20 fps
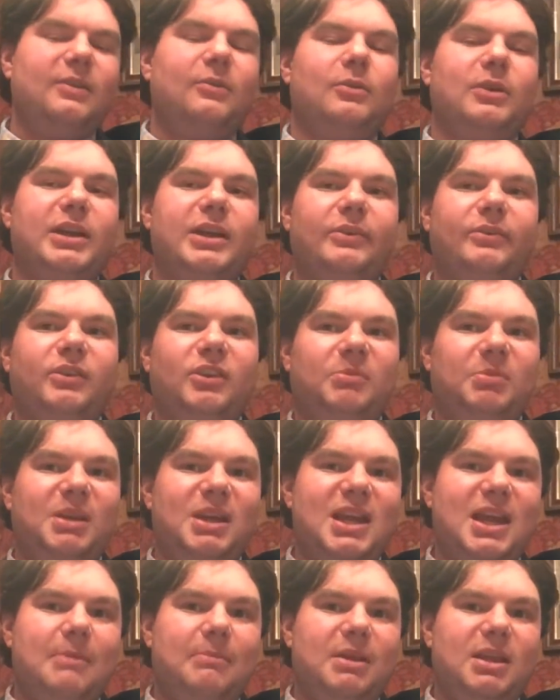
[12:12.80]
What else has
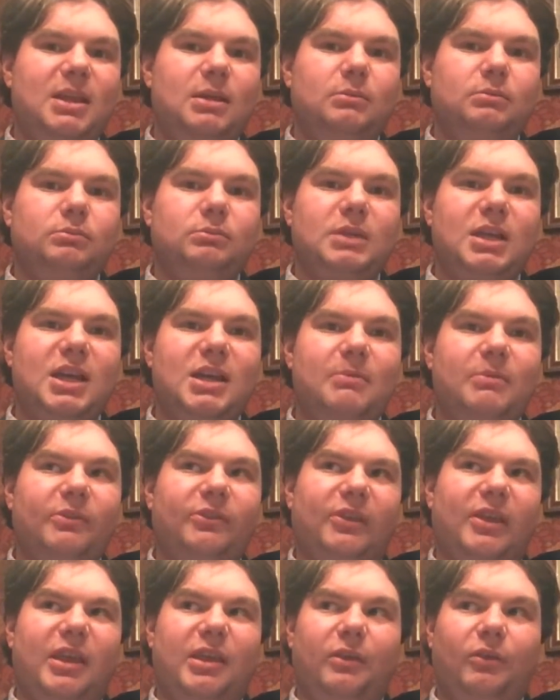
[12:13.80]
been happening? Uh, I'll
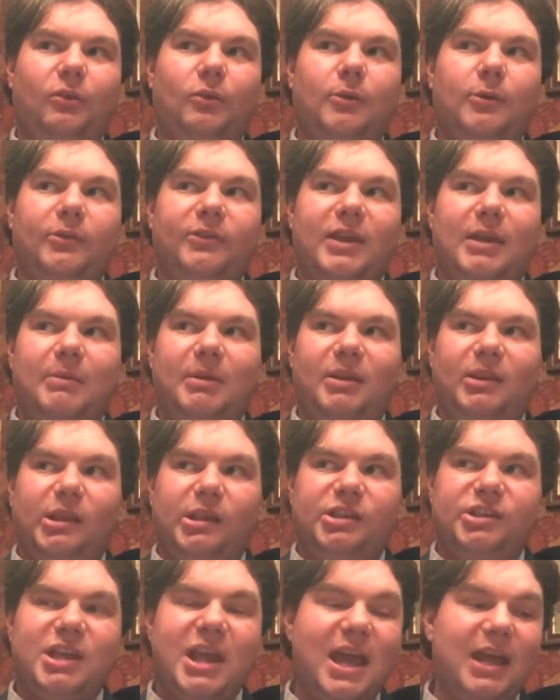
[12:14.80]
say you saw what's happening in
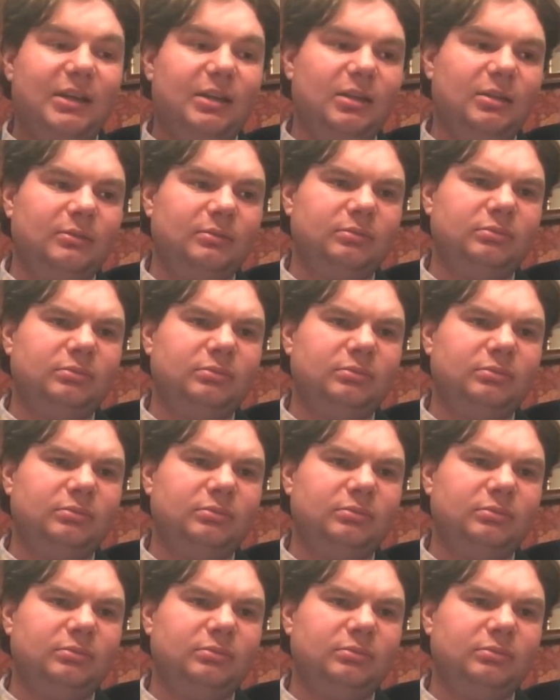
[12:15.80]
the shed.